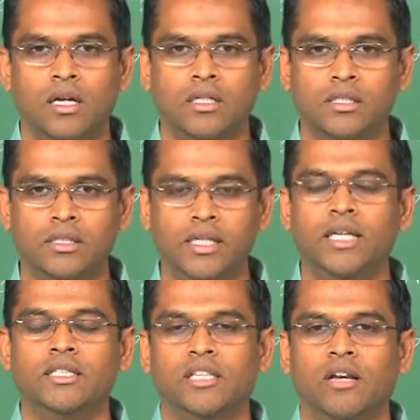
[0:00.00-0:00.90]
steel
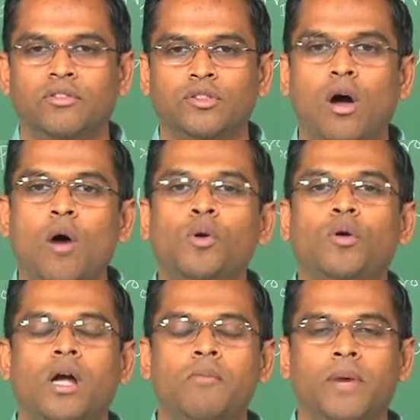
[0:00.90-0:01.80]
itself. So, how to
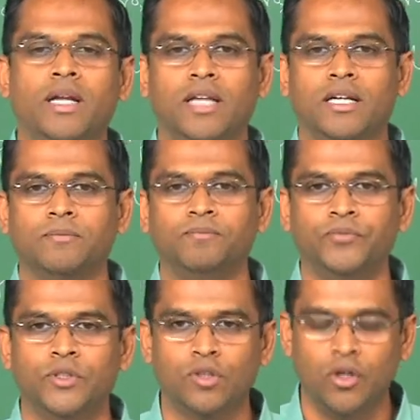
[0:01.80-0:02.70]
compare that?
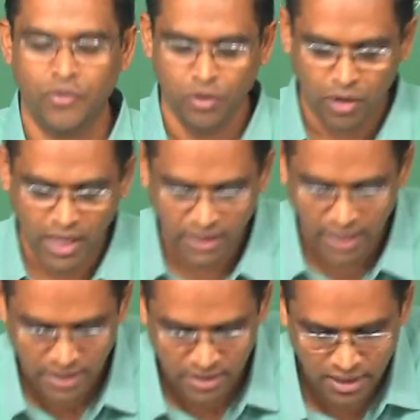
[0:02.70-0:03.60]
So, if you look at
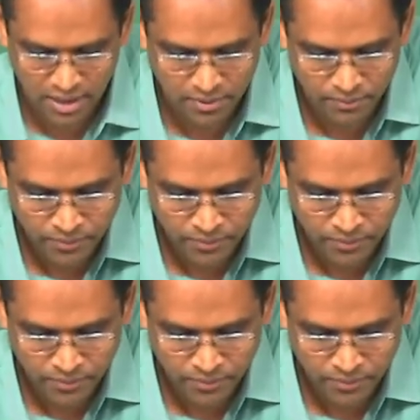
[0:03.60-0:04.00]
that